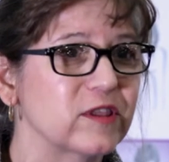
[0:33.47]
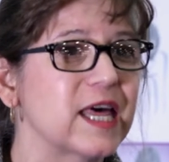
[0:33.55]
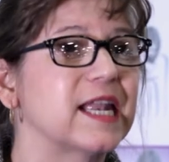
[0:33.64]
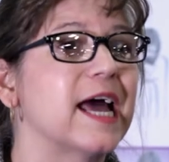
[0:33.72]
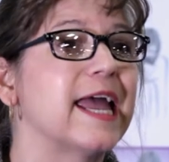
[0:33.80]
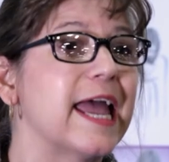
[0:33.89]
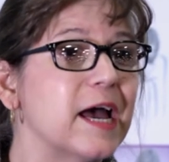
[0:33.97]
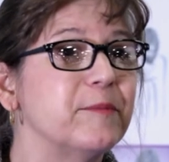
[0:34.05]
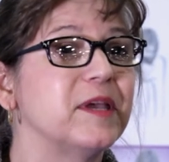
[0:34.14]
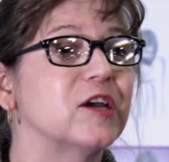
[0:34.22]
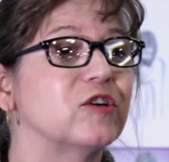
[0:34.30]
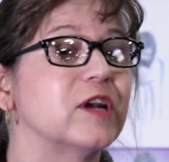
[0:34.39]
that I
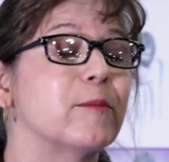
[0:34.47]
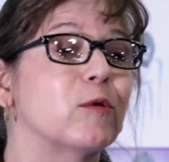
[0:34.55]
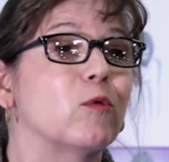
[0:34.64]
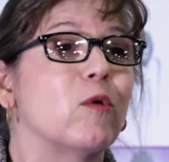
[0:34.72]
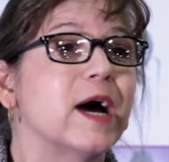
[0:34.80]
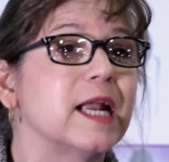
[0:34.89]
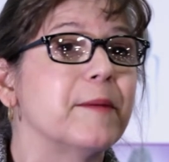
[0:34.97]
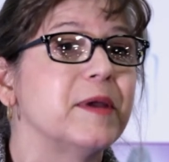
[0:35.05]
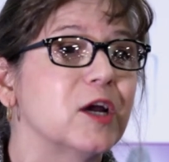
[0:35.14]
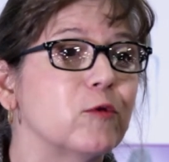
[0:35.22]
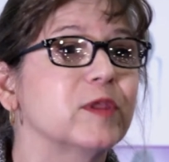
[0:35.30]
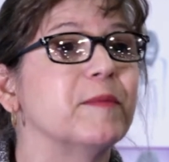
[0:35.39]
am here. Number one, I'm
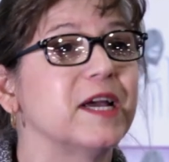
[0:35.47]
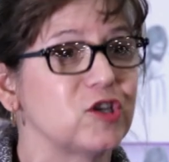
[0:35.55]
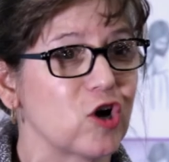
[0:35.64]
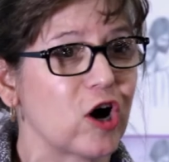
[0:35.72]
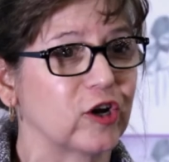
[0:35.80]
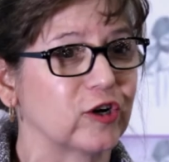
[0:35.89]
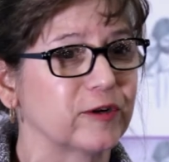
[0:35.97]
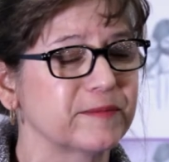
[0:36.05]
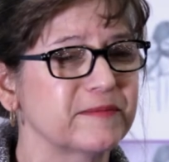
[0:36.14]
here with my daughter,